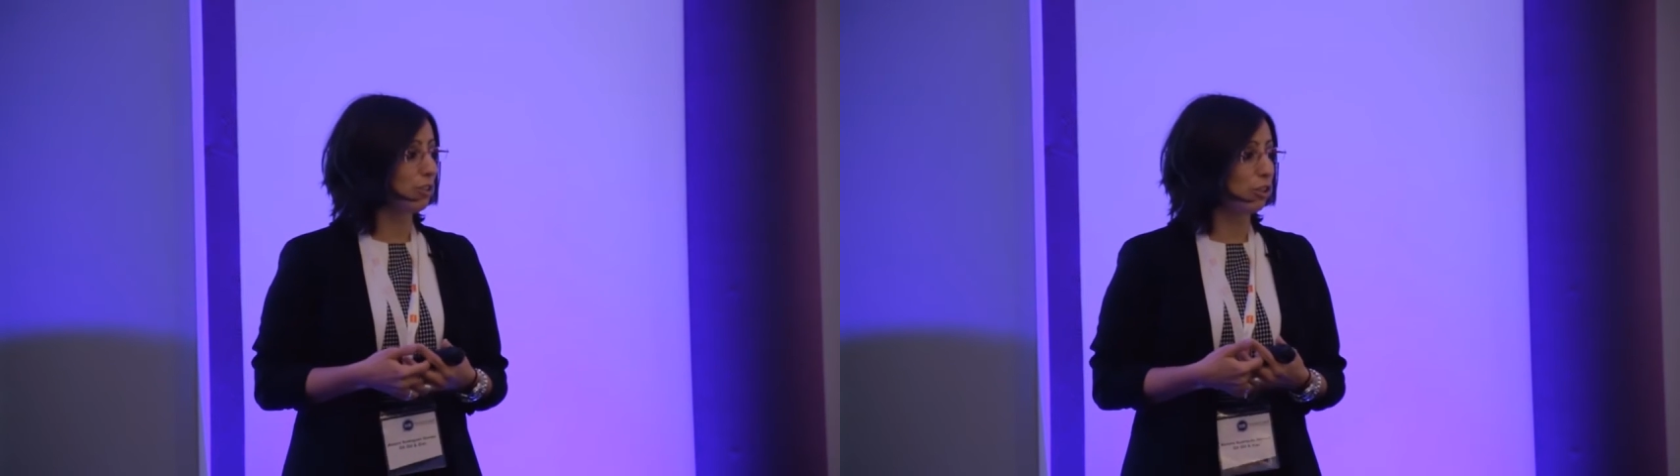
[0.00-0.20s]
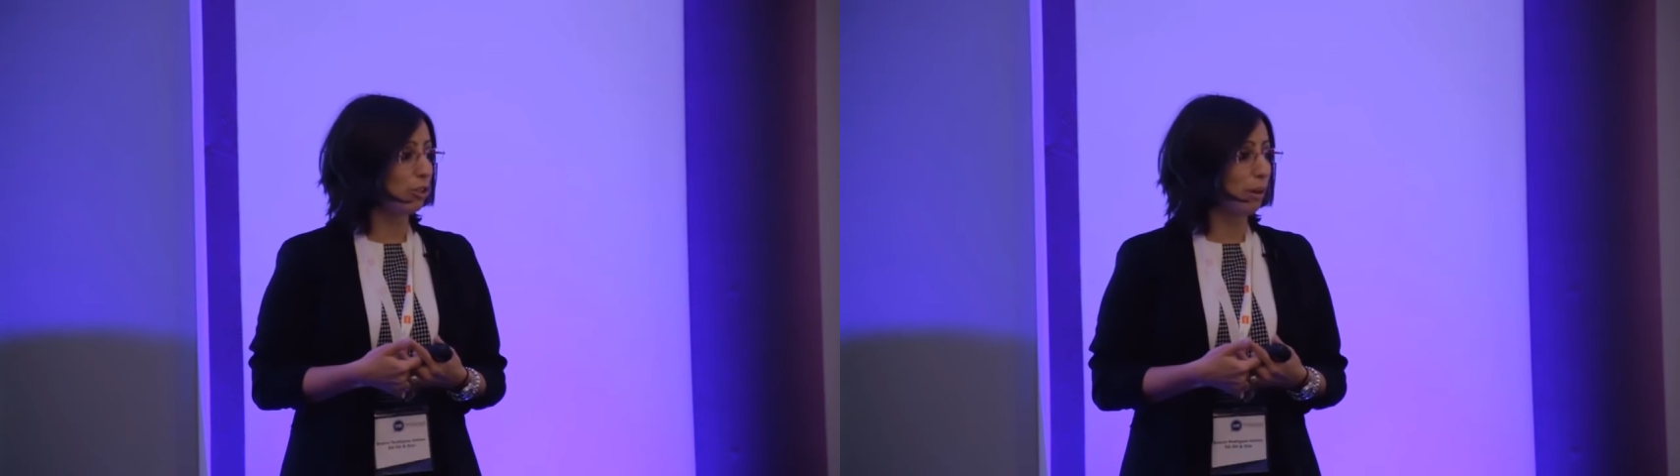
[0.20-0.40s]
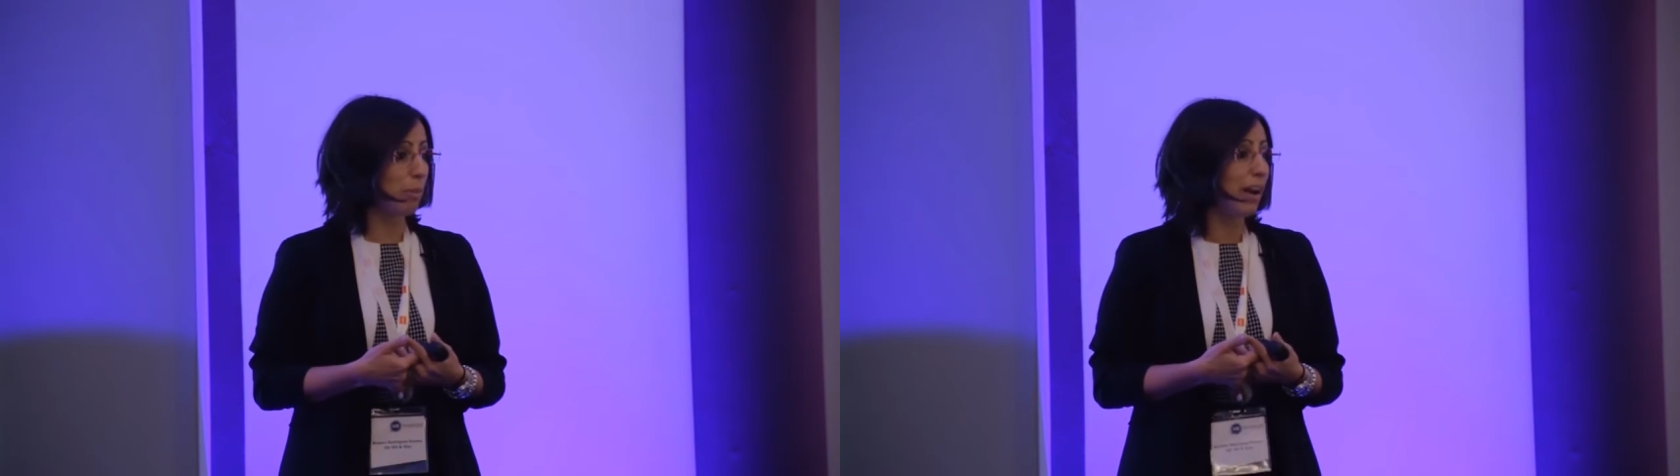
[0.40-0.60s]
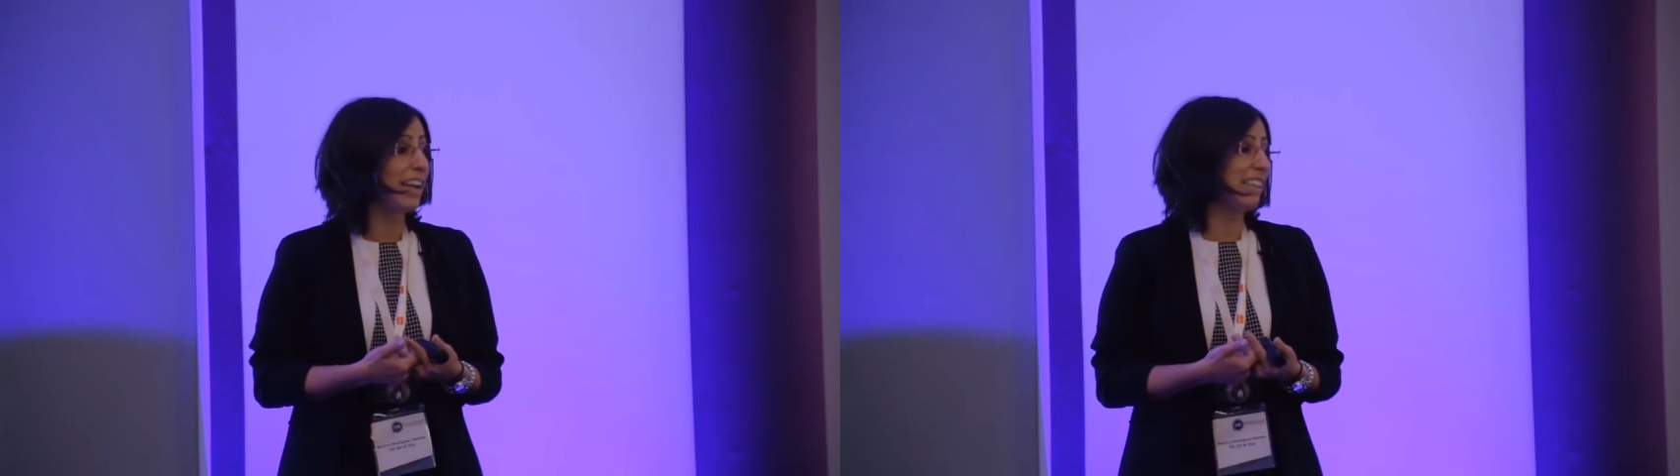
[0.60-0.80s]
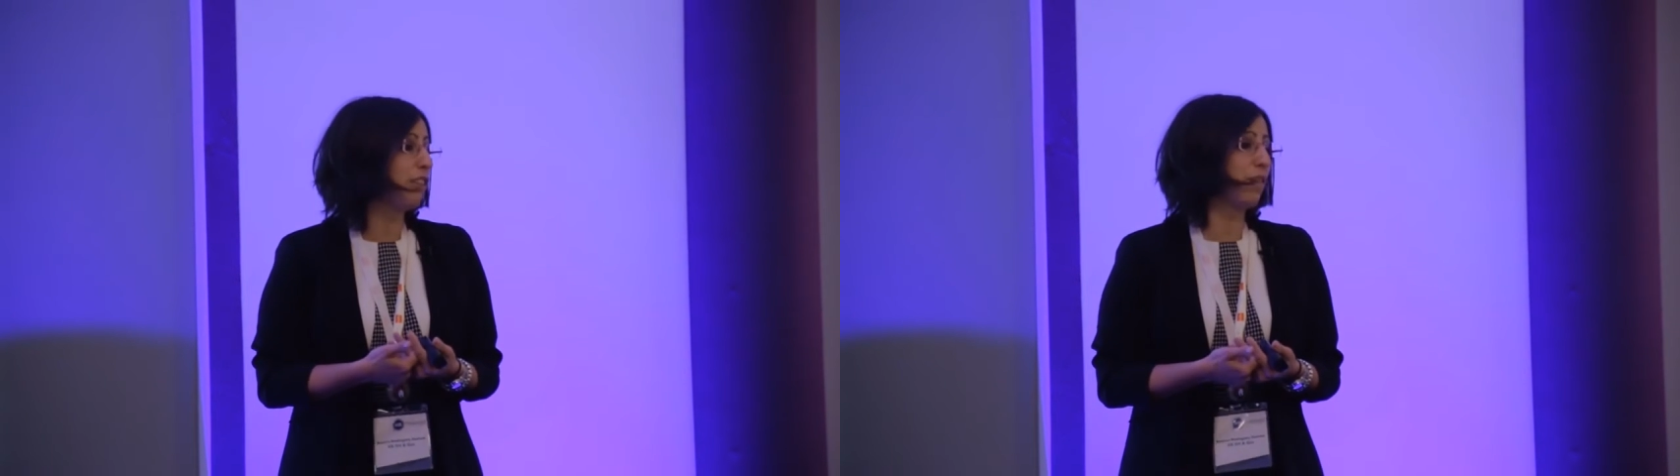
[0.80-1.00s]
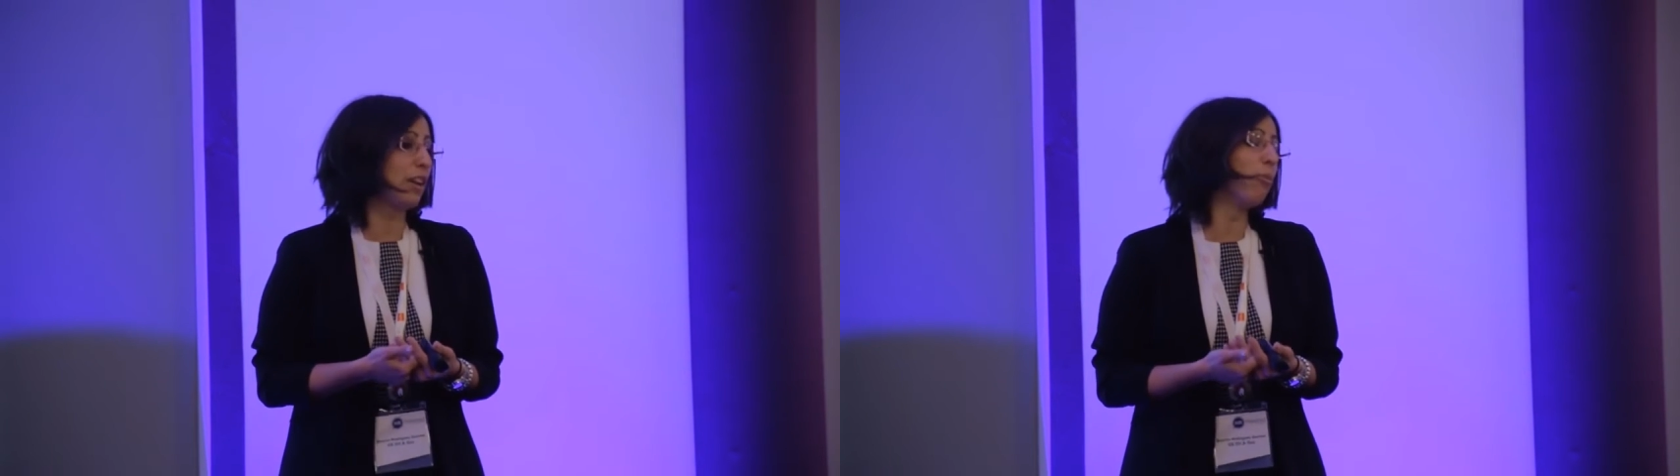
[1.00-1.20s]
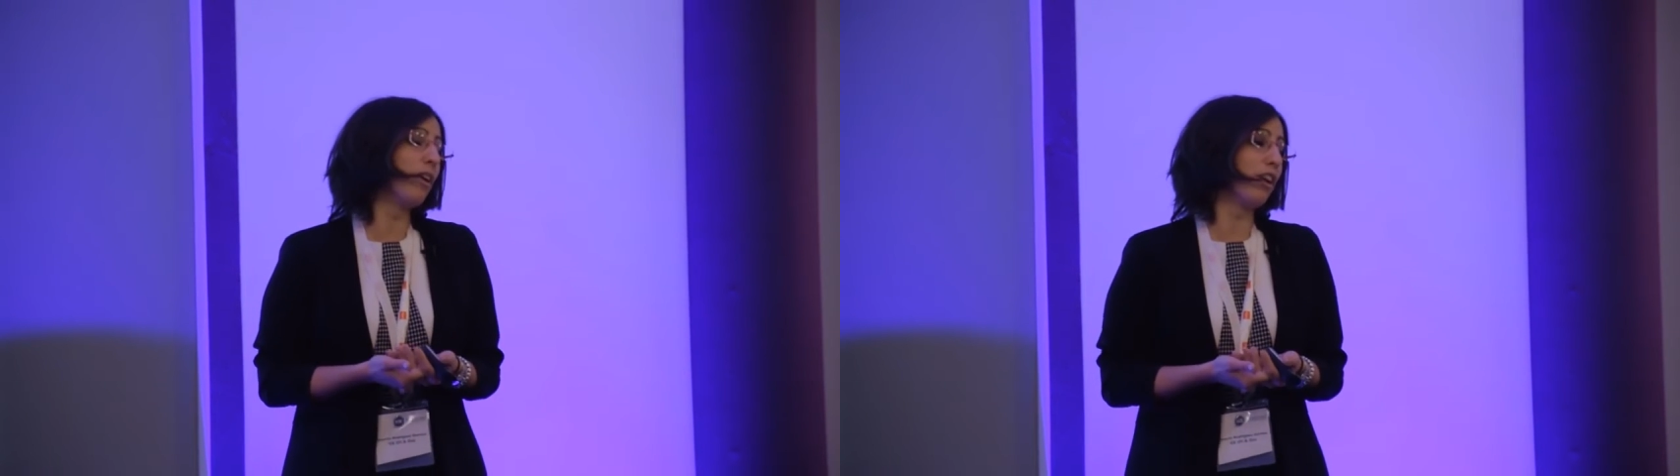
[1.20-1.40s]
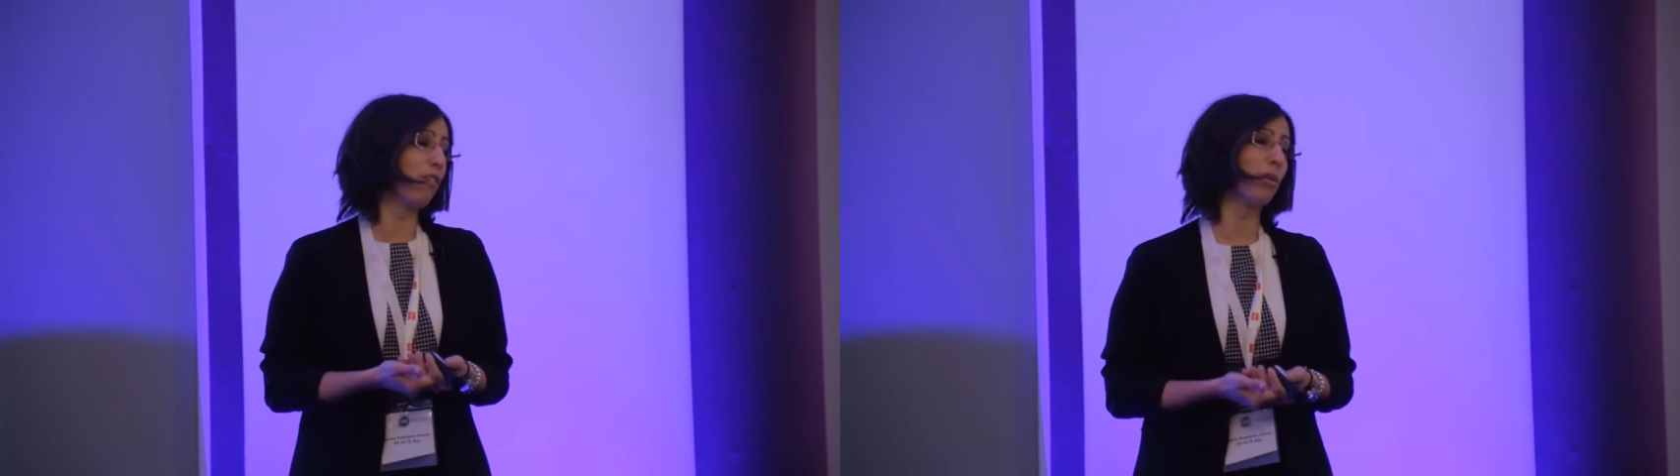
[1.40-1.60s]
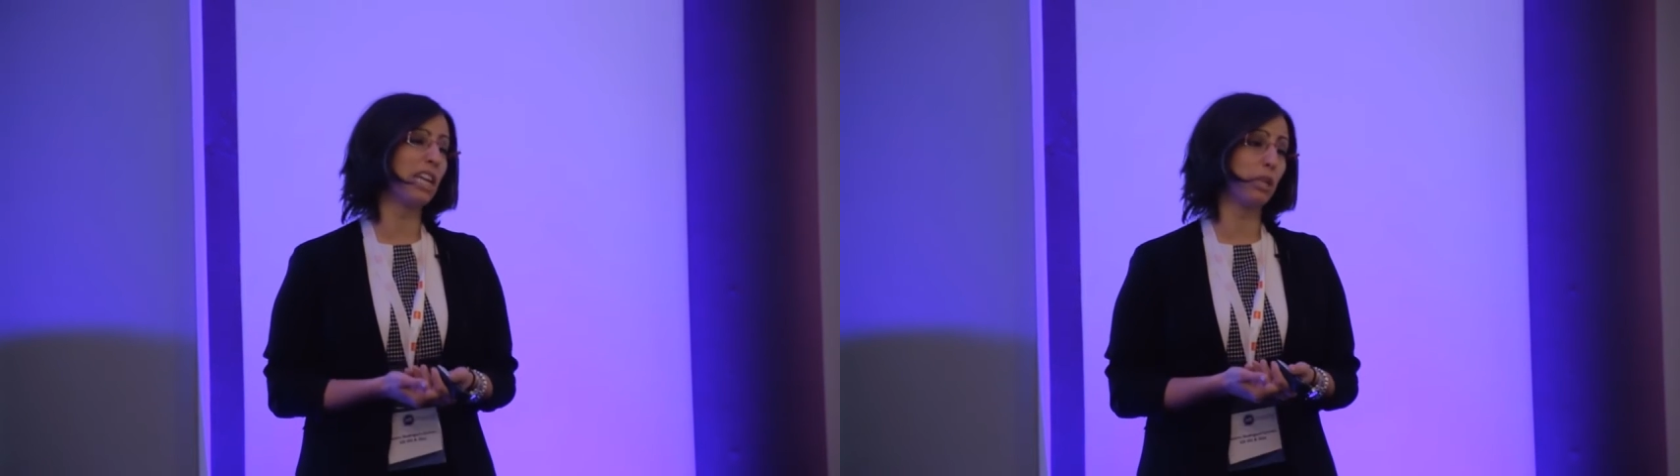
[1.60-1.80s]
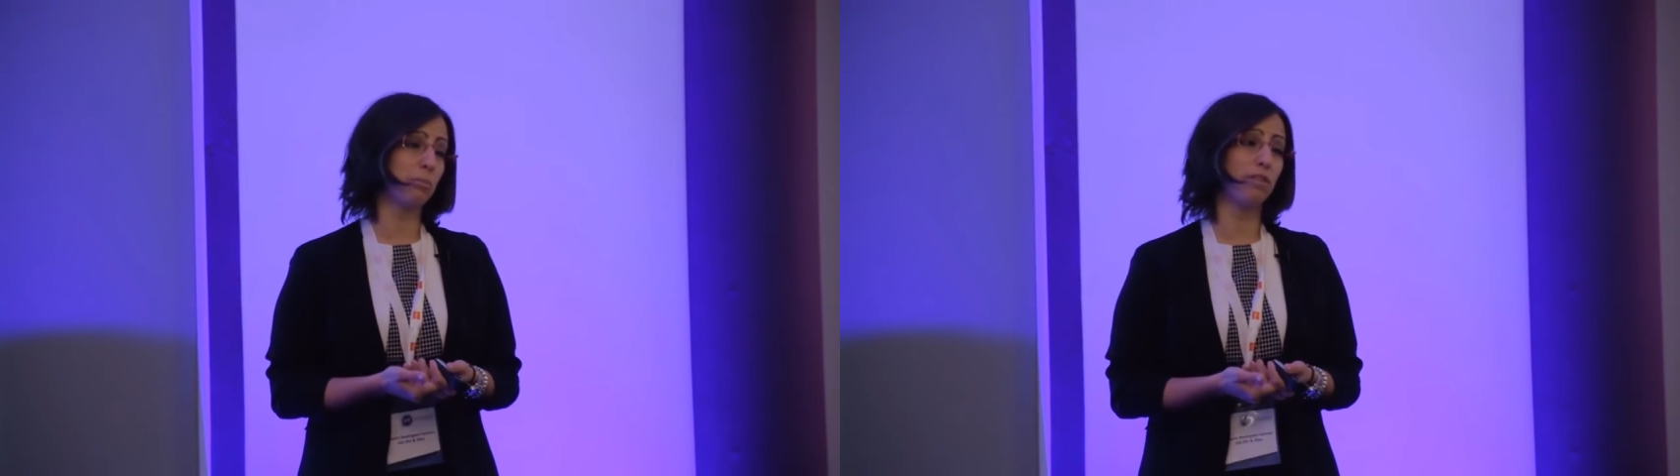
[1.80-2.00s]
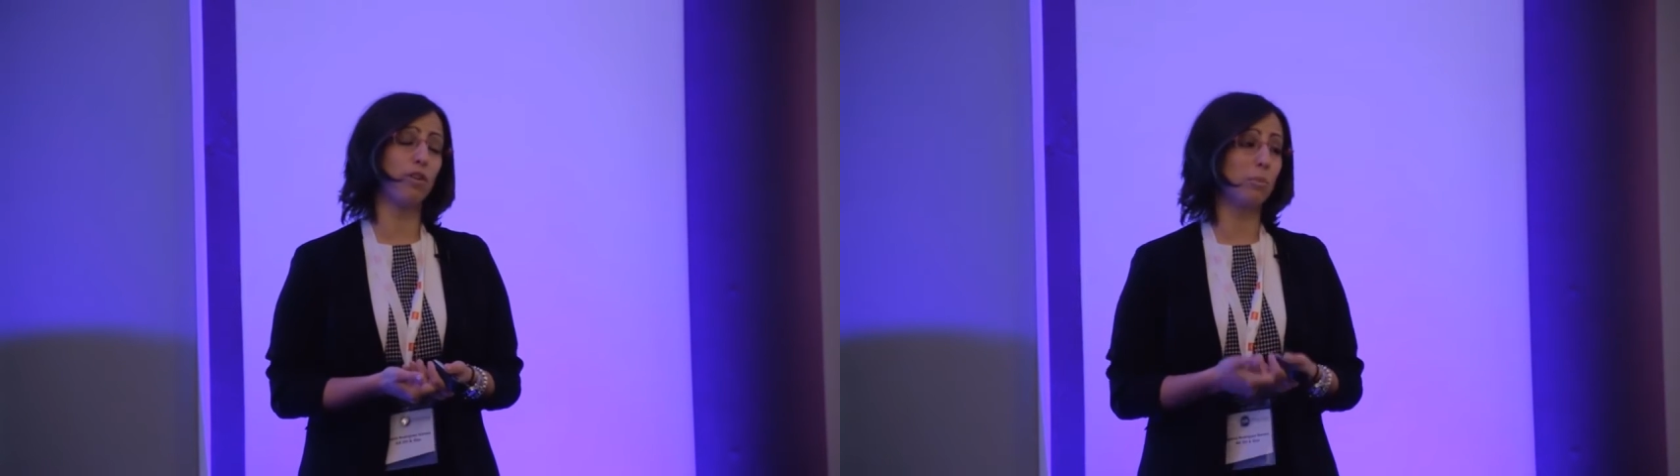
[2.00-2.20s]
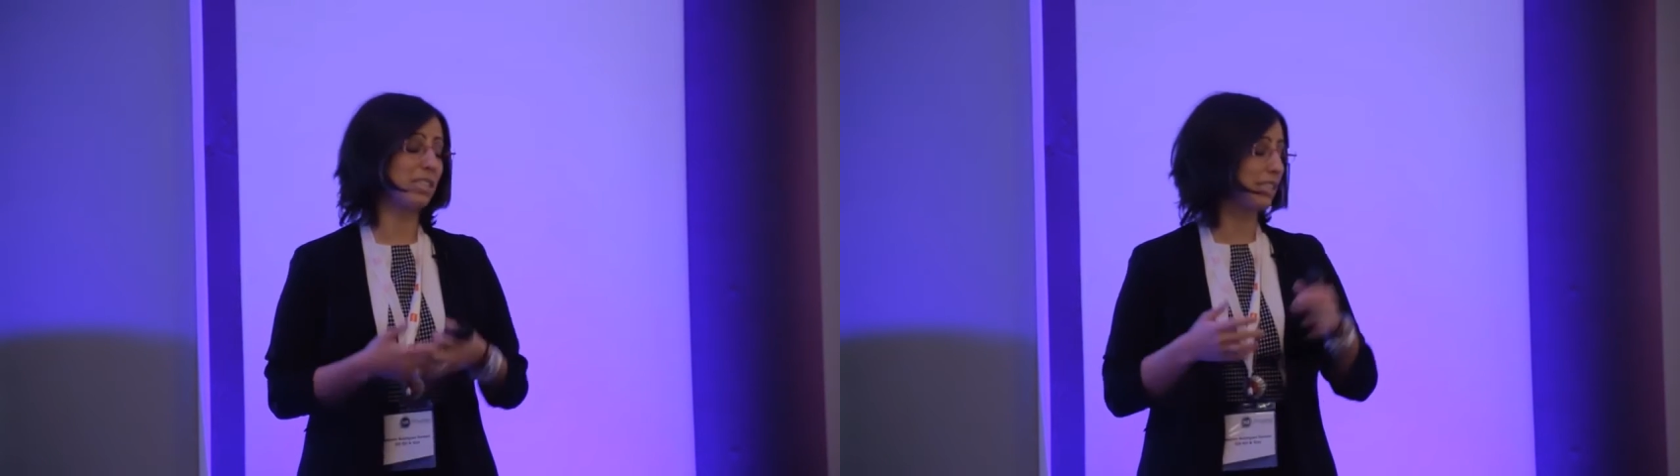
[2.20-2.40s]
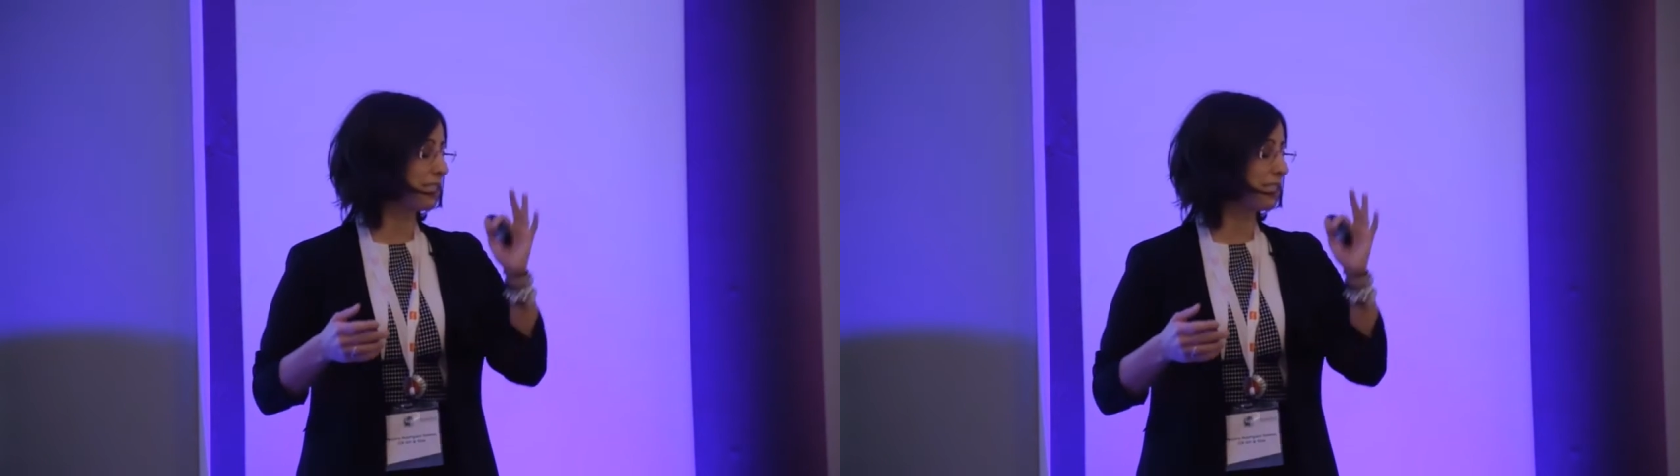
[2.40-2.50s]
to apply a different way of looking at performance,